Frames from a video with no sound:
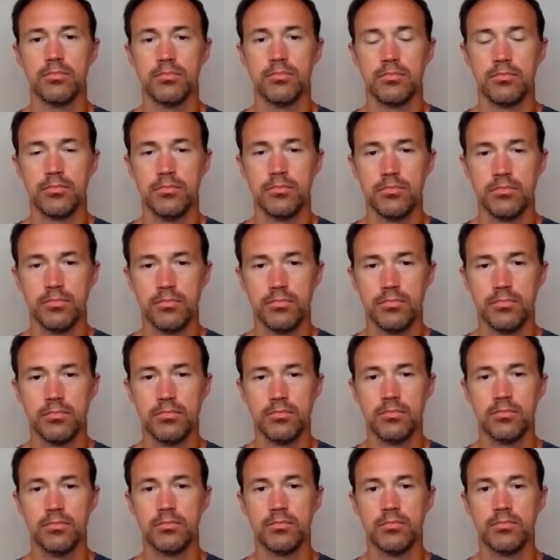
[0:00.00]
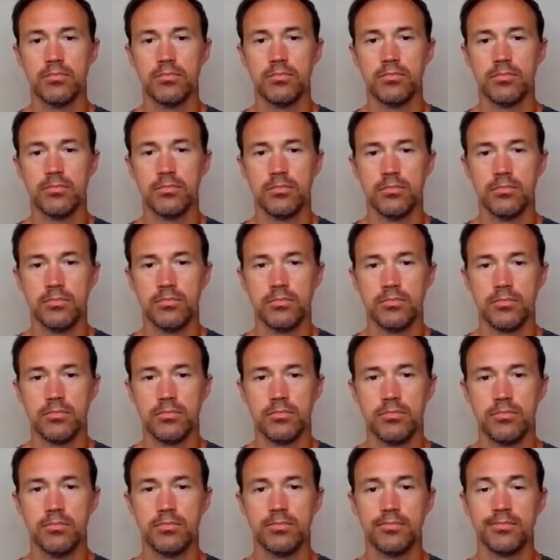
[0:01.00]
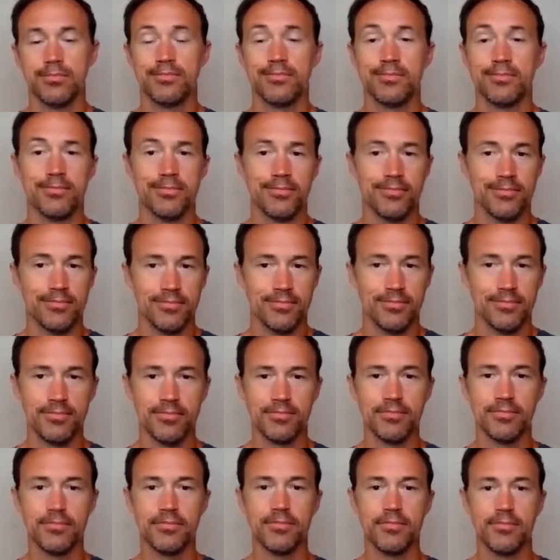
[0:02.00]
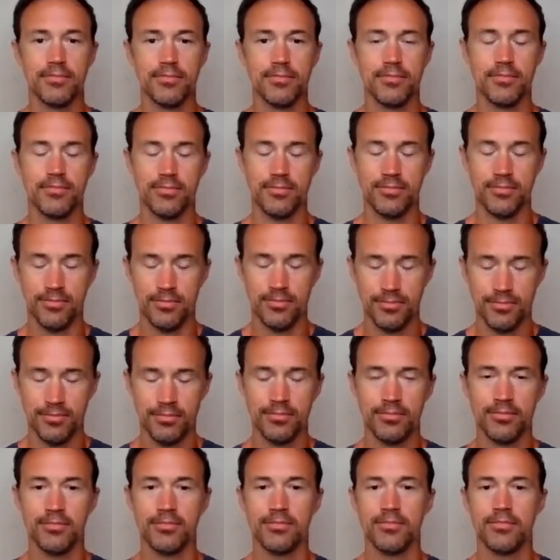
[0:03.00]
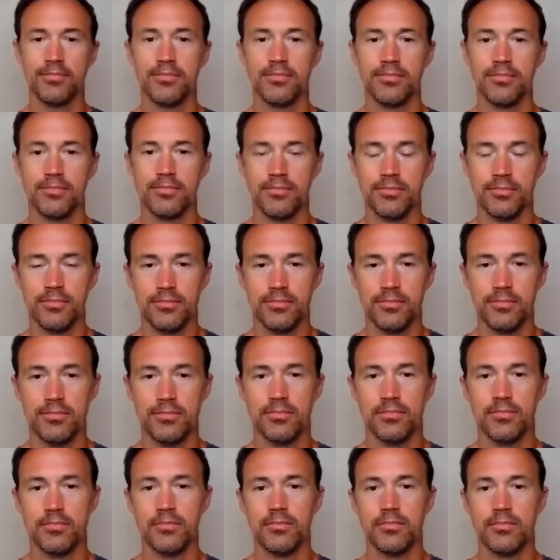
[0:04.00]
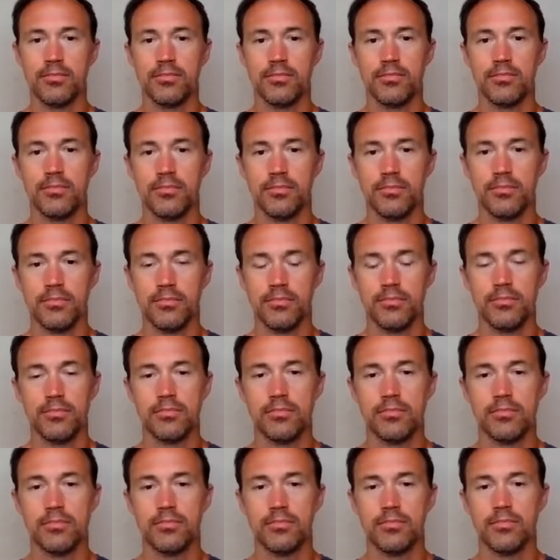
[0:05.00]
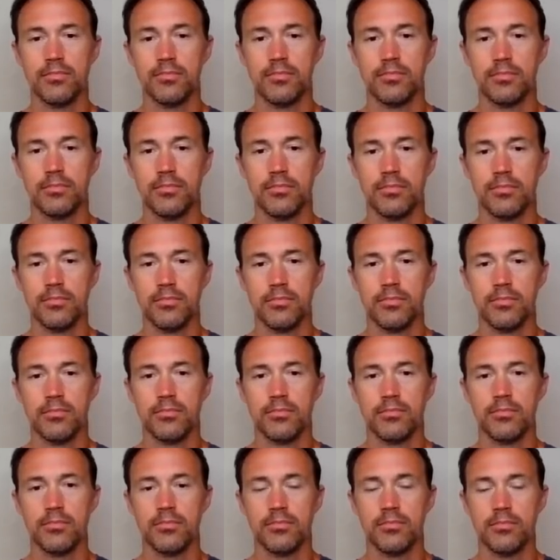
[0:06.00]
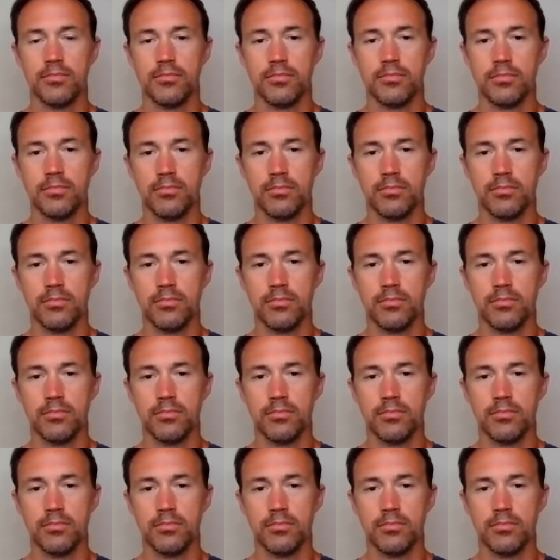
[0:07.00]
No words are spoken by the person on screen.